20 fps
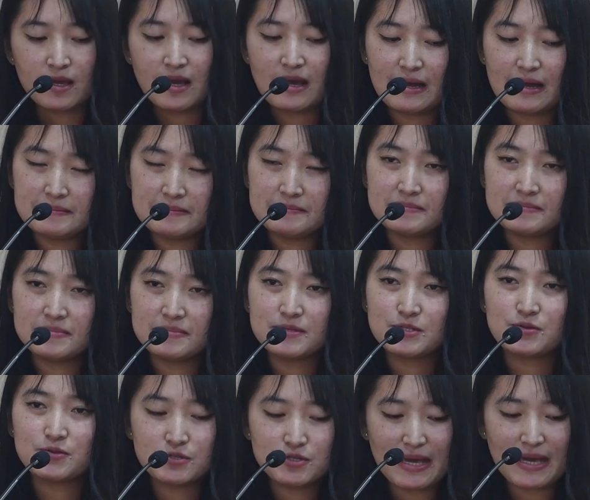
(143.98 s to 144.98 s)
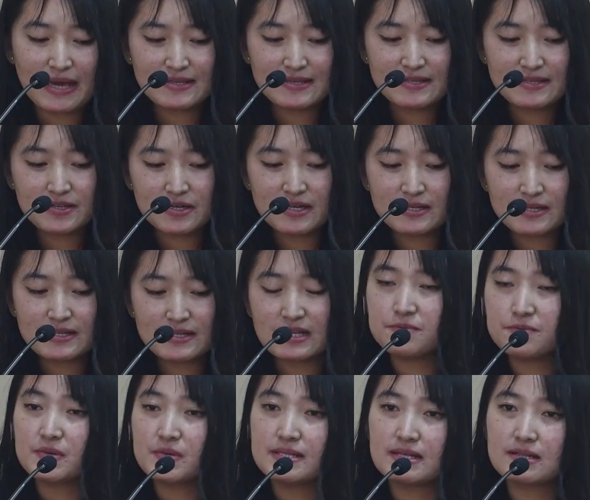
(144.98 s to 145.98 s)
So to answer
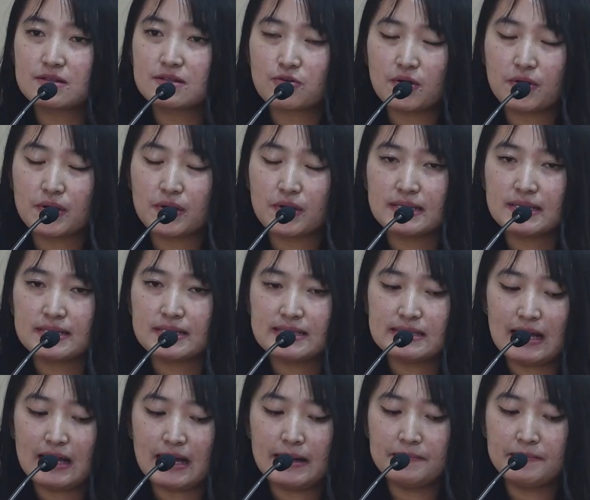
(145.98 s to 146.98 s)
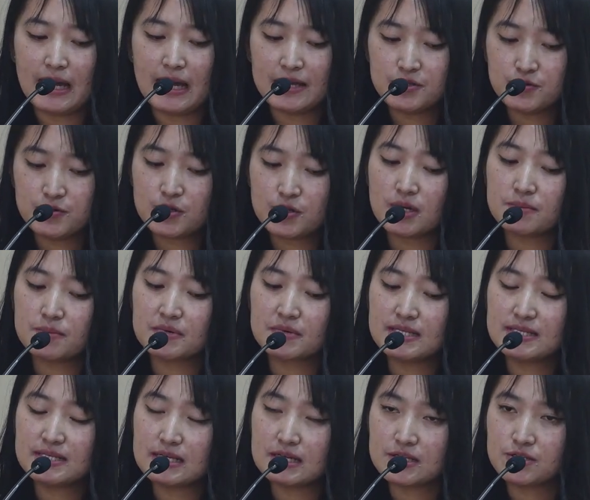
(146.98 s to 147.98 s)
such personal queries, I took up
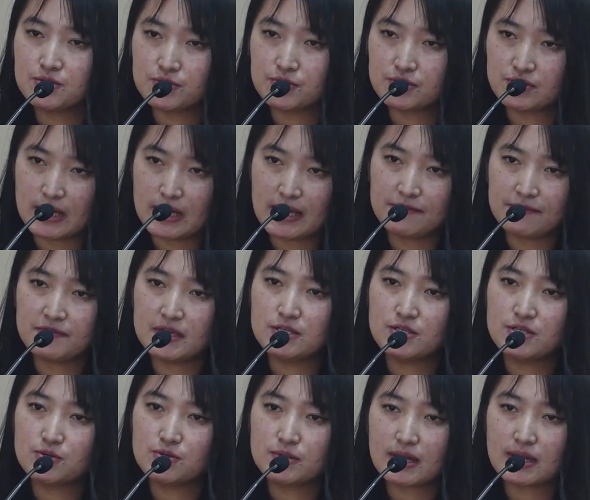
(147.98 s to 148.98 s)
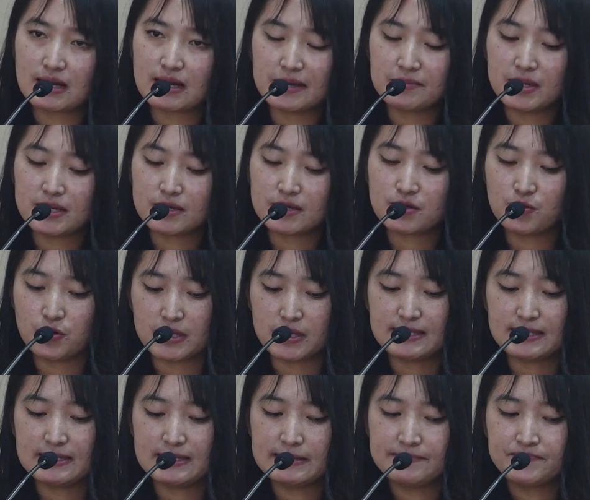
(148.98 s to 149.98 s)
research to drive into the climate
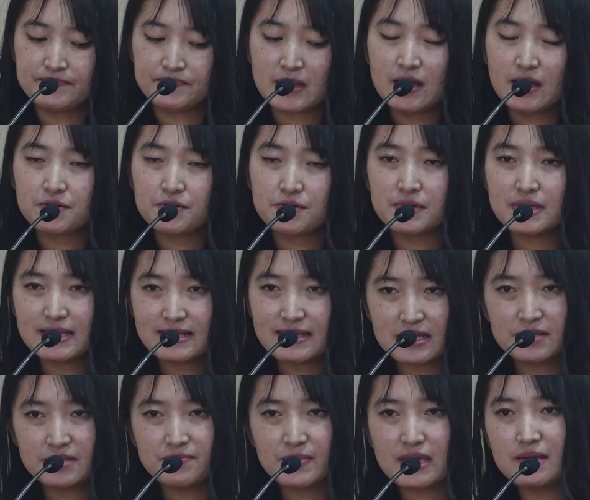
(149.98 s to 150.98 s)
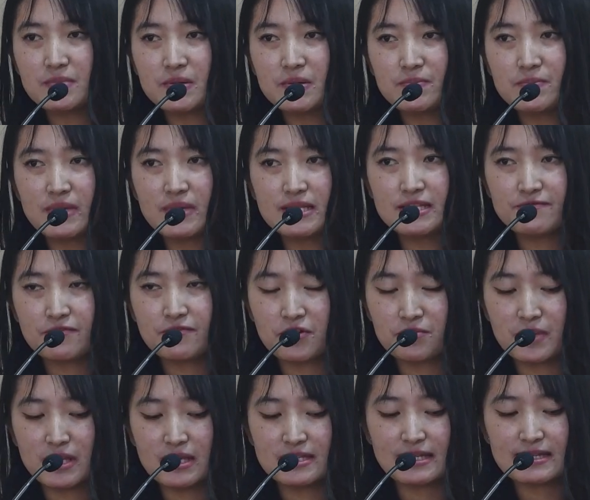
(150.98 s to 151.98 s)
quest. Research became a means for
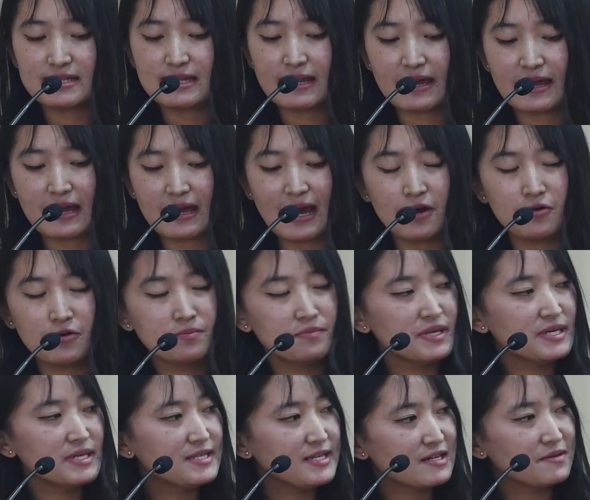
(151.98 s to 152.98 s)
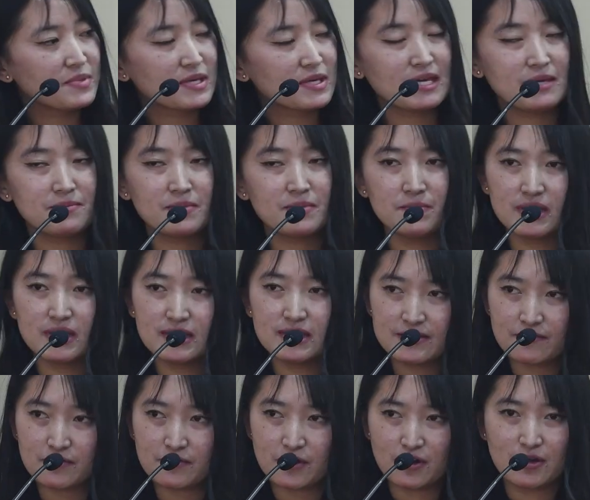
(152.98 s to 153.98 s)
me, just like how media became a means
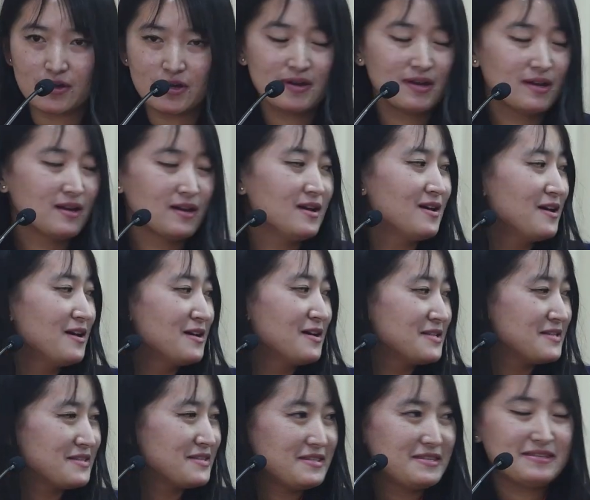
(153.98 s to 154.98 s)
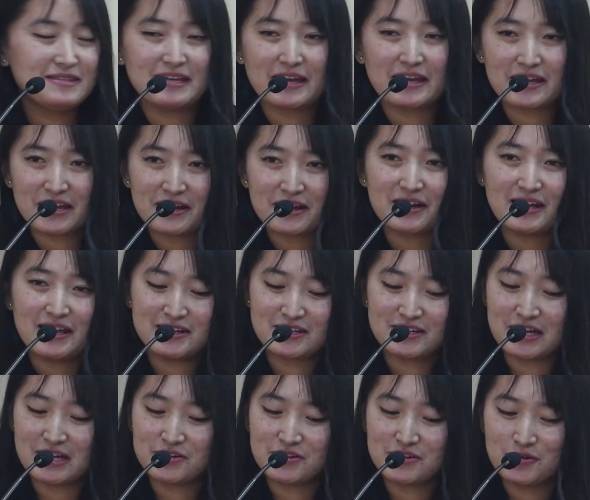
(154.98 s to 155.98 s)
for Dankar and
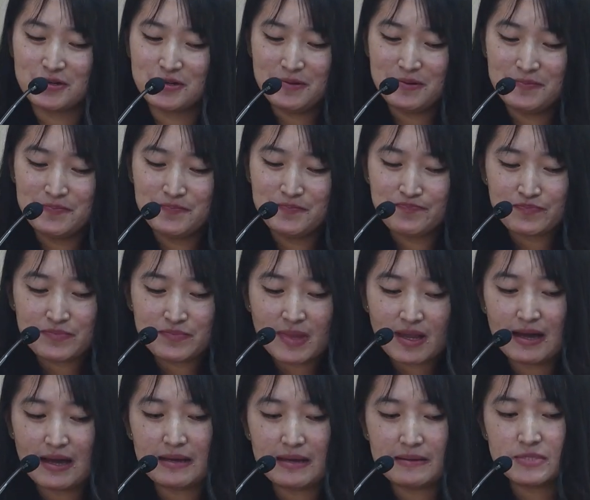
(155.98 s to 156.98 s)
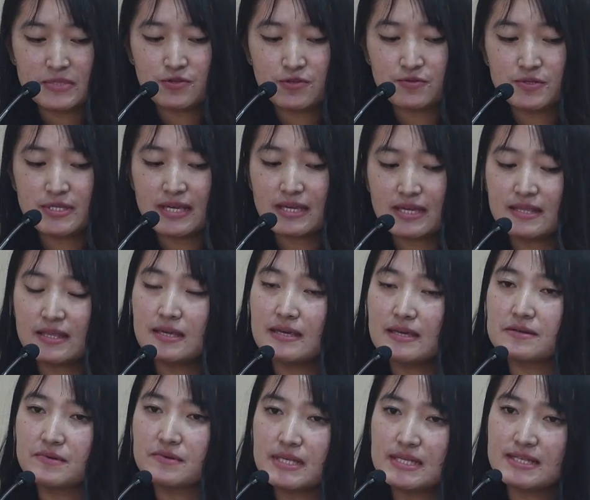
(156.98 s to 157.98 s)
Drudrul. So take
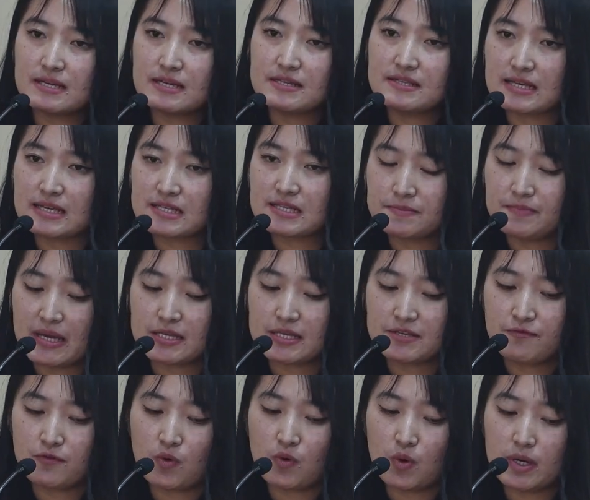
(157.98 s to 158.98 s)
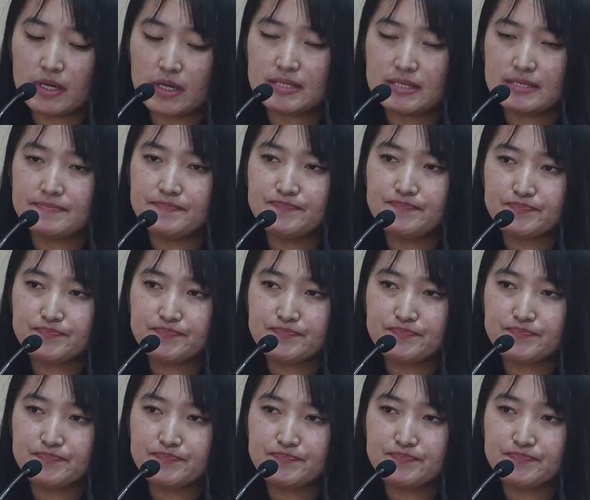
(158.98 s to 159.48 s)
the research aspect forward.